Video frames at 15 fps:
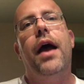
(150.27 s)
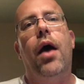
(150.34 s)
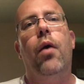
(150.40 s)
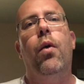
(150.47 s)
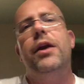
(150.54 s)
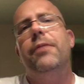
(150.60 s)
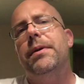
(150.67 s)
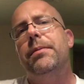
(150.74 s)
I
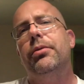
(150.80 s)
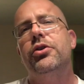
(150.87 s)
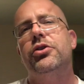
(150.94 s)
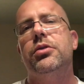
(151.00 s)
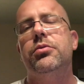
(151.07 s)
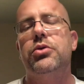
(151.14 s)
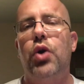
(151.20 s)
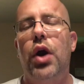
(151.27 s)
wanted people to
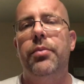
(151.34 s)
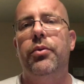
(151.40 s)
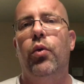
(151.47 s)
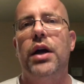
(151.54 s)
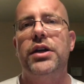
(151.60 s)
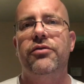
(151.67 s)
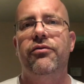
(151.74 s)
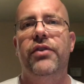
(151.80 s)
subscribe and
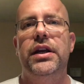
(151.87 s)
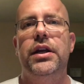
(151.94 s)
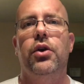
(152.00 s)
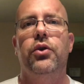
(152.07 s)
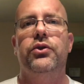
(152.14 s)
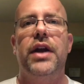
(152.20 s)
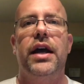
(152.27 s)
watch videos,